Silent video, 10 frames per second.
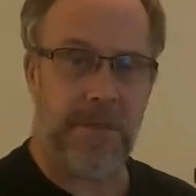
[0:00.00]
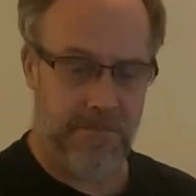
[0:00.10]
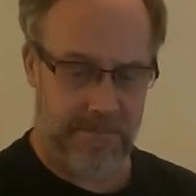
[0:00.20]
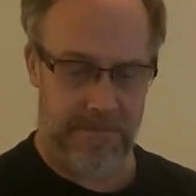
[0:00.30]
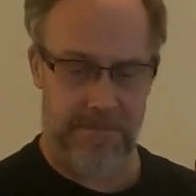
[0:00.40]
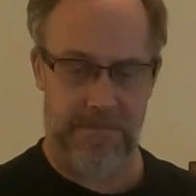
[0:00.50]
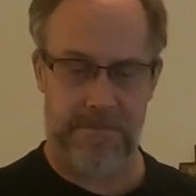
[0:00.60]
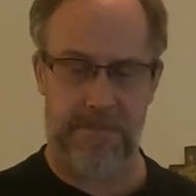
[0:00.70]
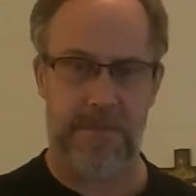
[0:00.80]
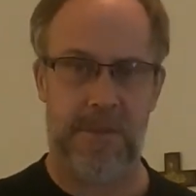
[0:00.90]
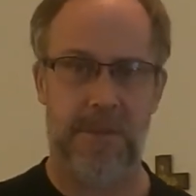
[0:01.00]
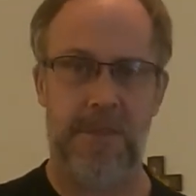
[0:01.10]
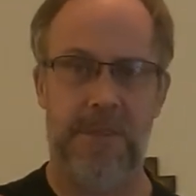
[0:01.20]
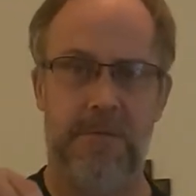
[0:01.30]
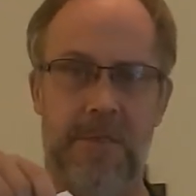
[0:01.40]
some
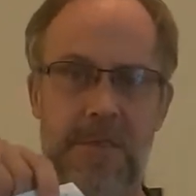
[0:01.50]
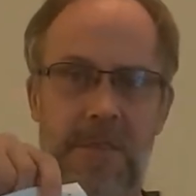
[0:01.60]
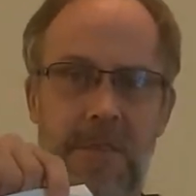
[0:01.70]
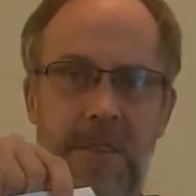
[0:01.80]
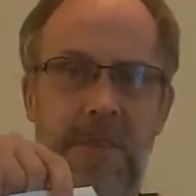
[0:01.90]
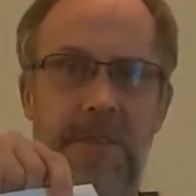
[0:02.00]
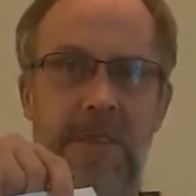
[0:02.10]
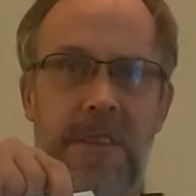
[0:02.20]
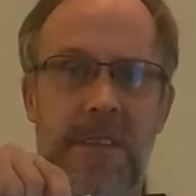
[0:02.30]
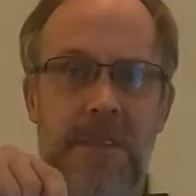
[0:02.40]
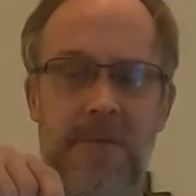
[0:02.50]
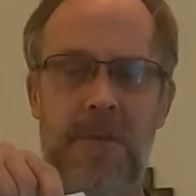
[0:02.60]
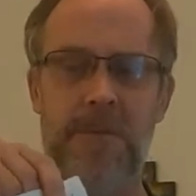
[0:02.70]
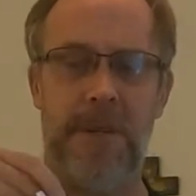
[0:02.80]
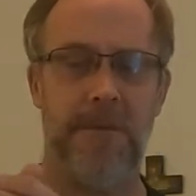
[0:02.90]
toys that were on clearance at
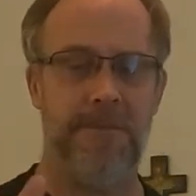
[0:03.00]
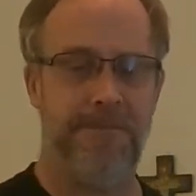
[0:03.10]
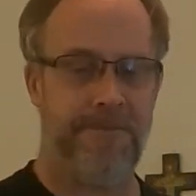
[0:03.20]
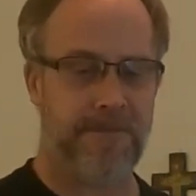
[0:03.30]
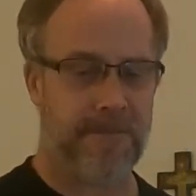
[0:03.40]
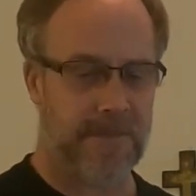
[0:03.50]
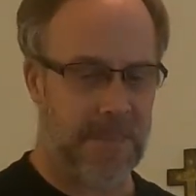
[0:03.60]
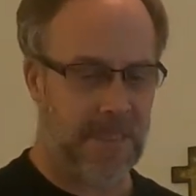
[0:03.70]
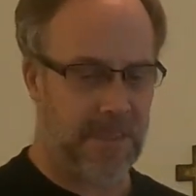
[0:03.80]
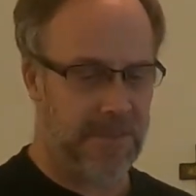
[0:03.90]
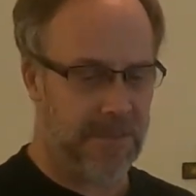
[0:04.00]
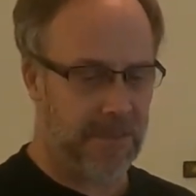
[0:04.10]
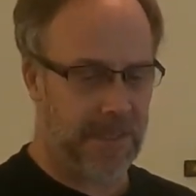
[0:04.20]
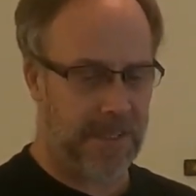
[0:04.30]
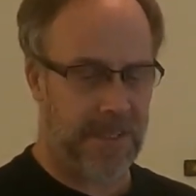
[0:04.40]
Walmart. So
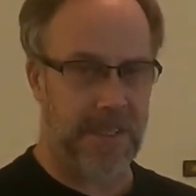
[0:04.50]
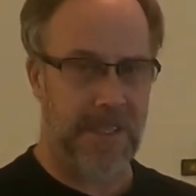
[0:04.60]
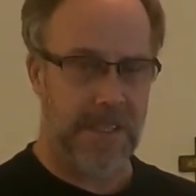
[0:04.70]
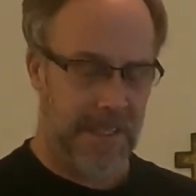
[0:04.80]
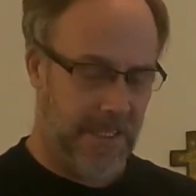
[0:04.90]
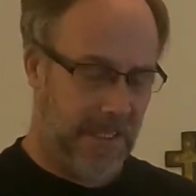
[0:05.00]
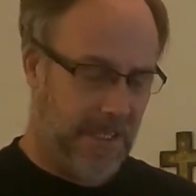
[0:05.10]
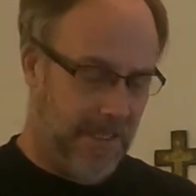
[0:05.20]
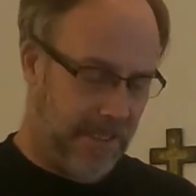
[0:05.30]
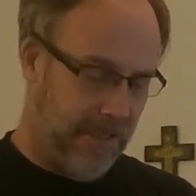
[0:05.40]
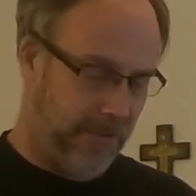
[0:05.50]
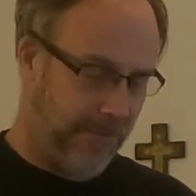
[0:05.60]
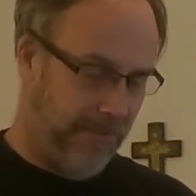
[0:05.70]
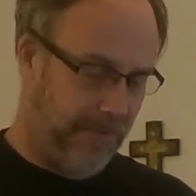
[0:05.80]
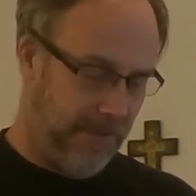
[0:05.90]
I thought I'd go
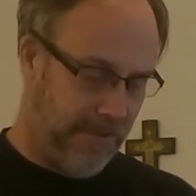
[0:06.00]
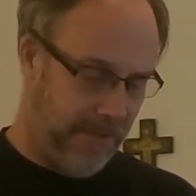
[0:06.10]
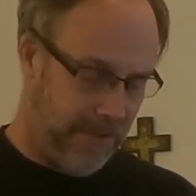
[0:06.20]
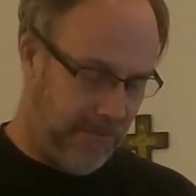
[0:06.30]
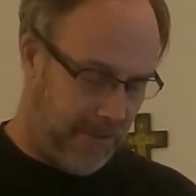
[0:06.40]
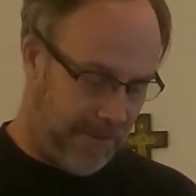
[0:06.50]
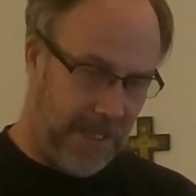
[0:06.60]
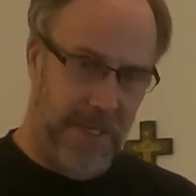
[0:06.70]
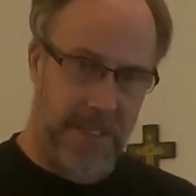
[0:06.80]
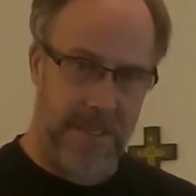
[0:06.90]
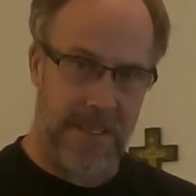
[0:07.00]
through and show you what we got.